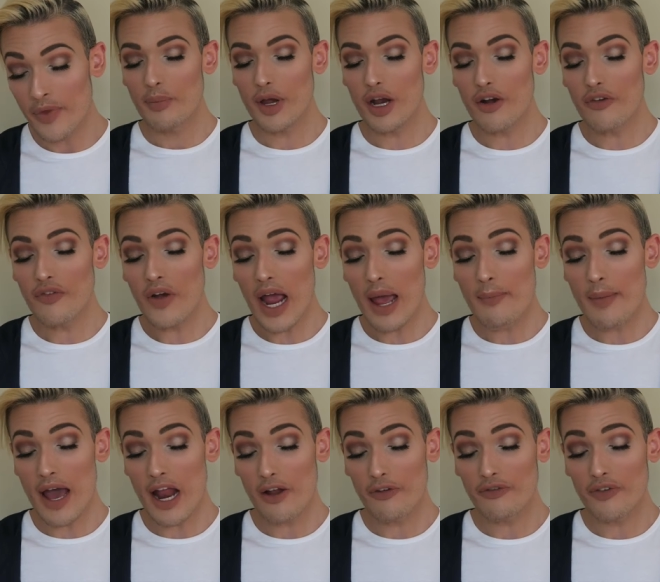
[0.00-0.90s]
Purify
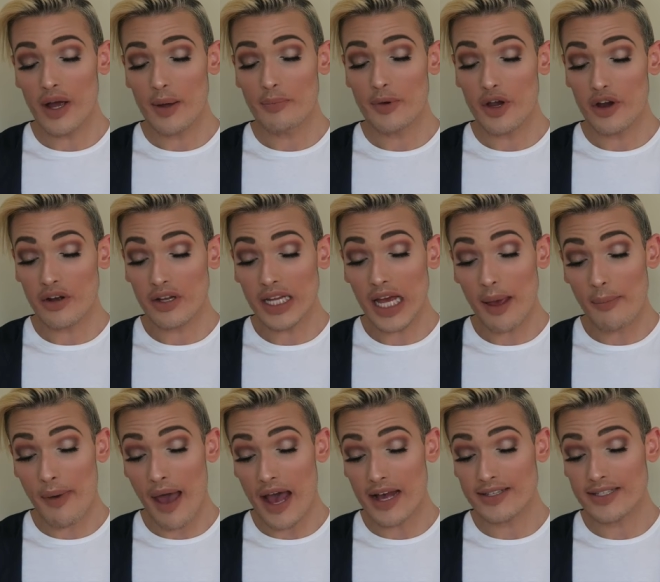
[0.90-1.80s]
Mattify Pure
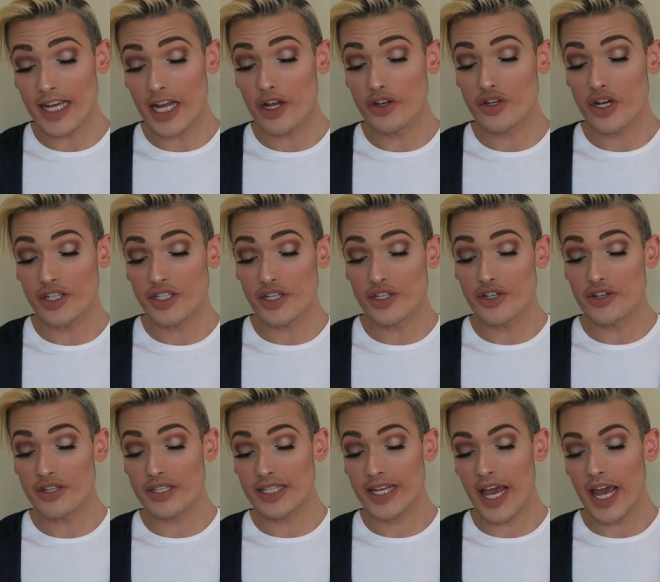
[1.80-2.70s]
Clay Mask and addresses
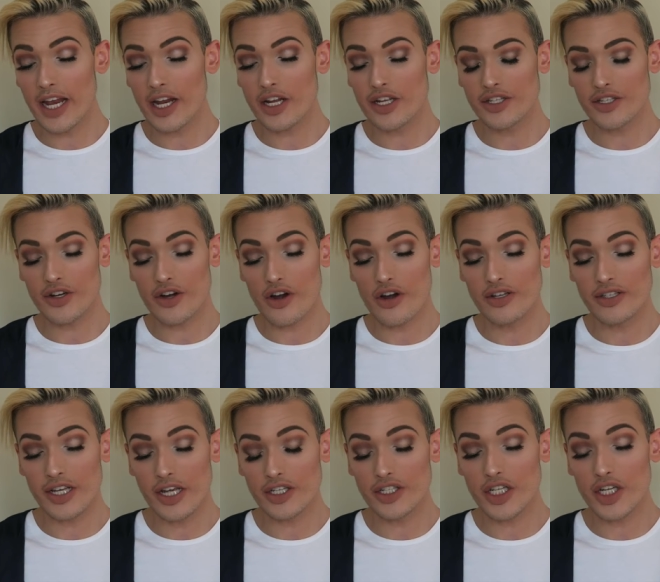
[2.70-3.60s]
your skin
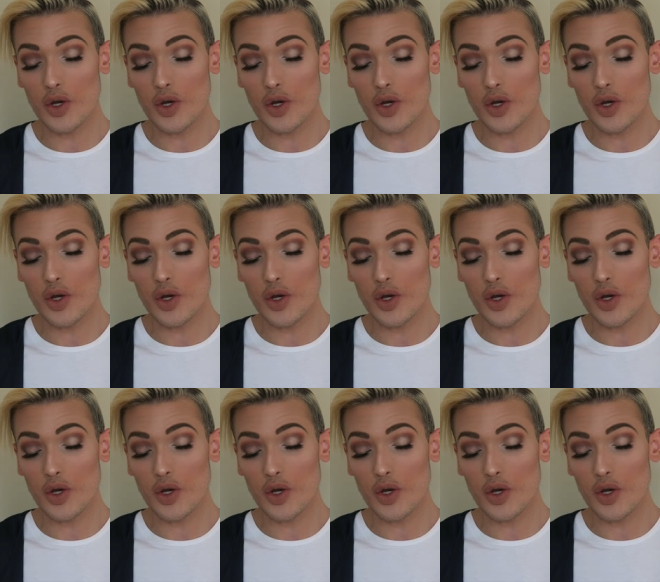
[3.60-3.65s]
concerns